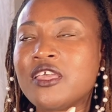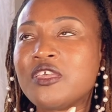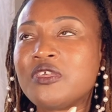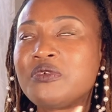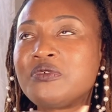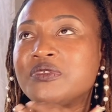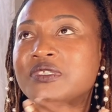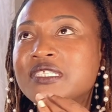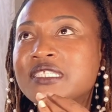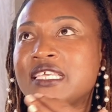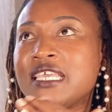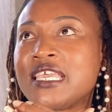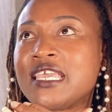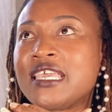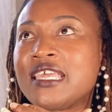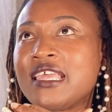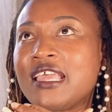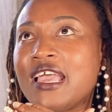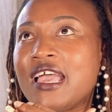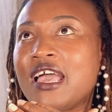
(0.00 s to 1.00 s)
You
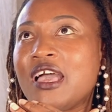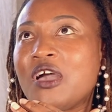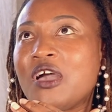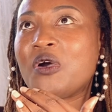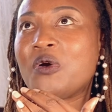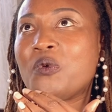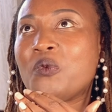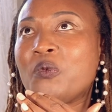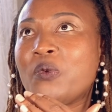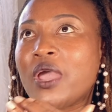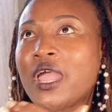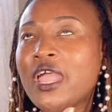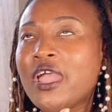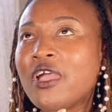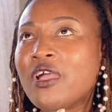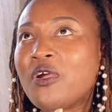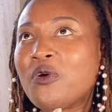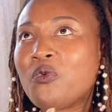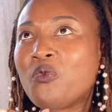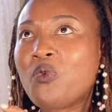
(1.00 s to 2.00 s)
see
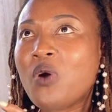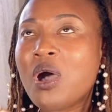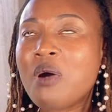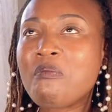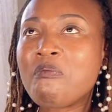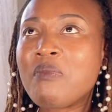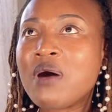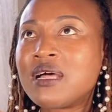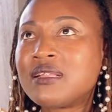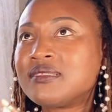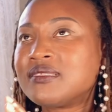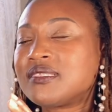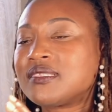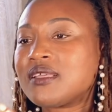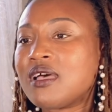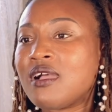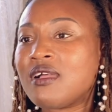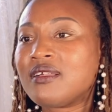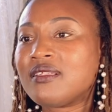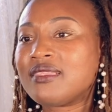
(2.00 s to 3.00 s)
where what months
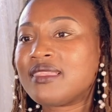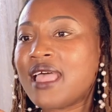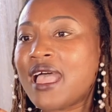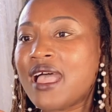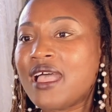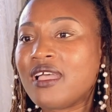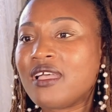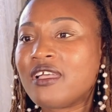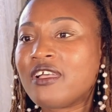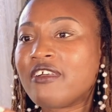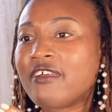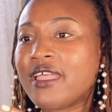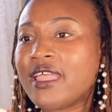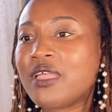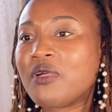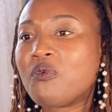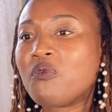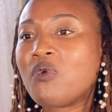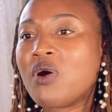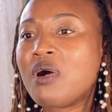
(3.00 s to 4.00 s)
aren't that
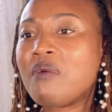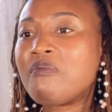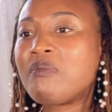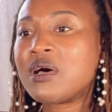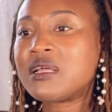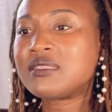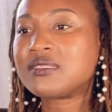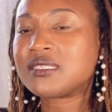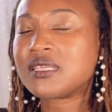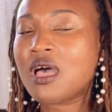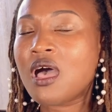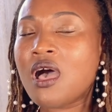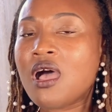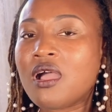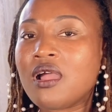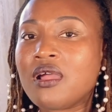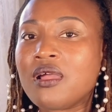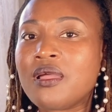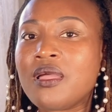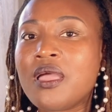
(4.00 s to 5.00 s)
great, what months
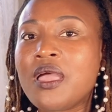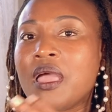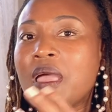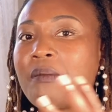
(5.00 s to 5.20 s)
are.